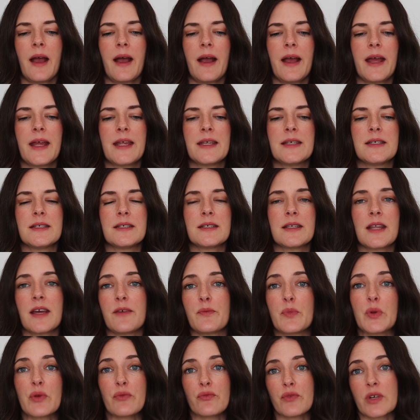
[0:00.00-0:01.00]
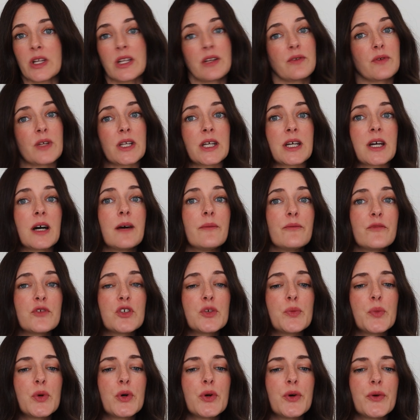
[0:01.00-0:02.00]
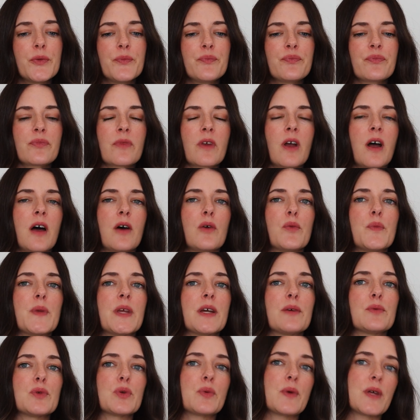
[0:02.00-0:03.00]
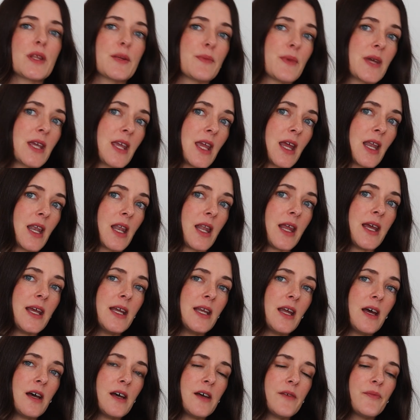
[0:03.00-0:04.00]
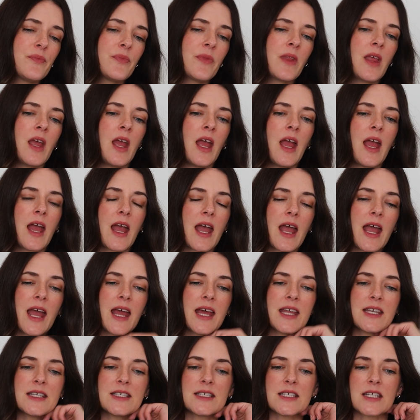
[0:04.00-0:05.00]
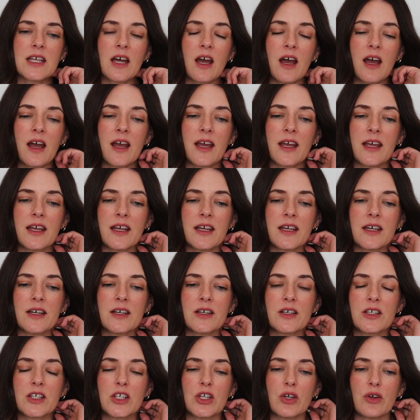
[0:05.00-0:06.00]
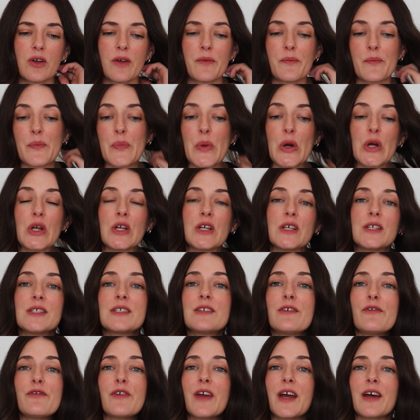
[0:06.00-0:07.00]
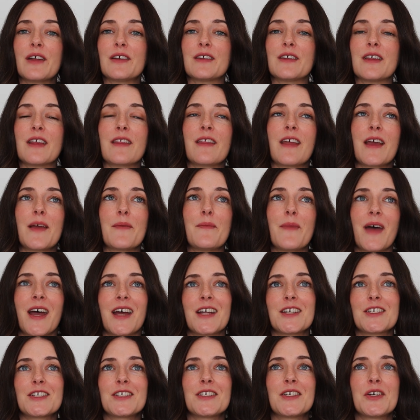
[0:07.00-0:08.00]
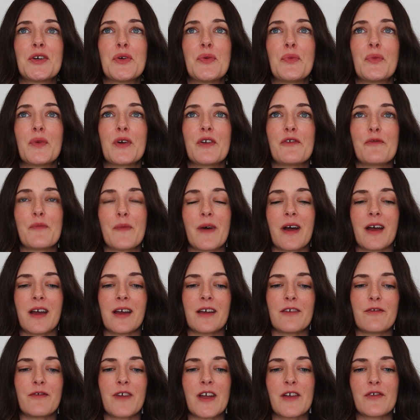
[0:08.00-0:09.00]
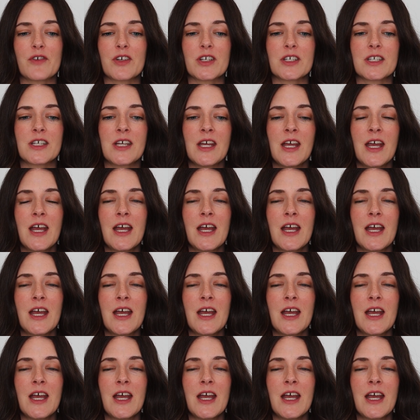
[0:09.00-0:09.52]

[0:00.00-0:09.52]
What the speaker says: and they've been really, really comfortable. I'll be able to wear them again later. And I, you know, bonus, found that they matched one of my favorite